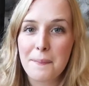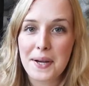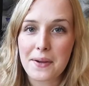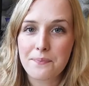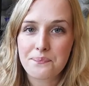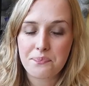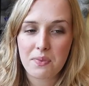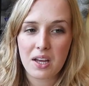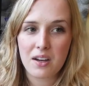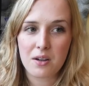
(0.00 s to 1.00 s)
But
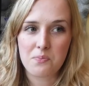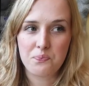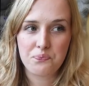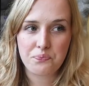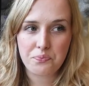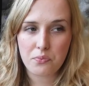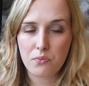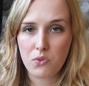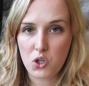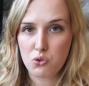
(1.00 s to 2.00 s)
um,
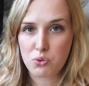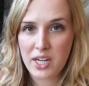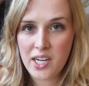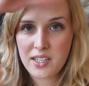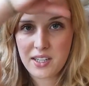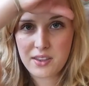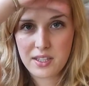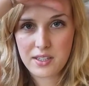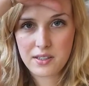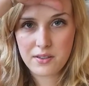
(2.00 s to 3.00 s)
right at like
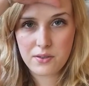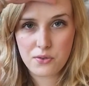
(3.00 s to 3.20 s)
the